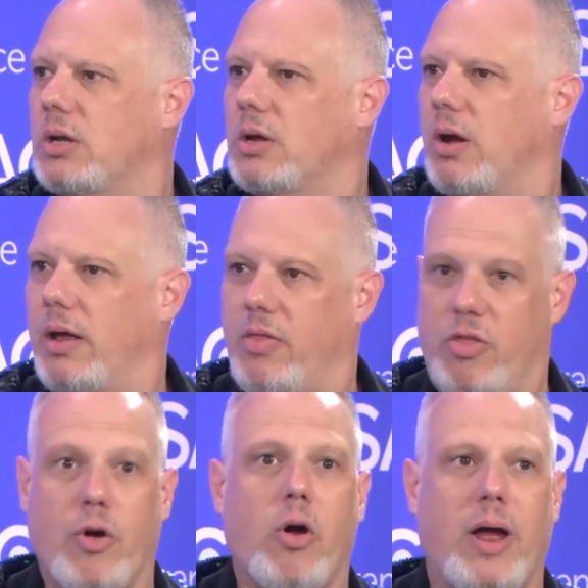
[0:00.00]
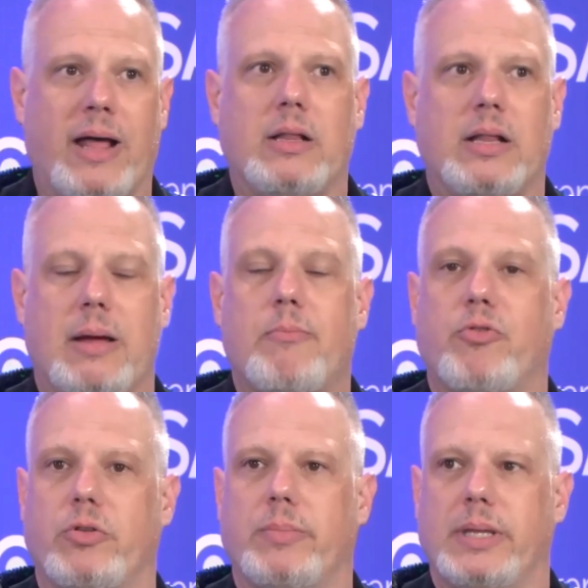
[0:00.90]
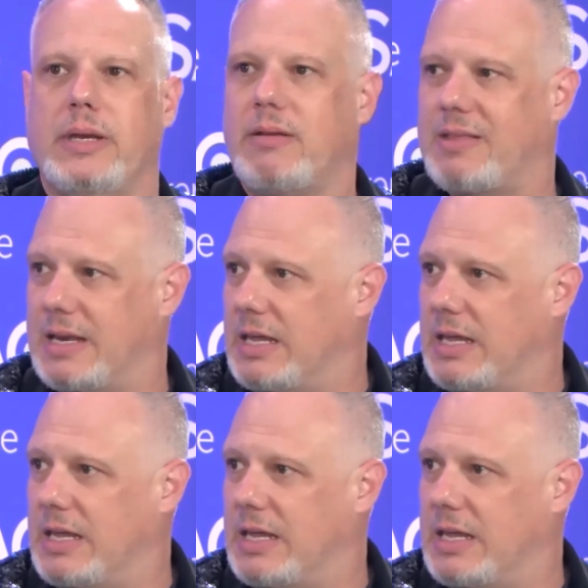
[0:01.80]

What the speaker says: Right, there are LLM vulnerabilities that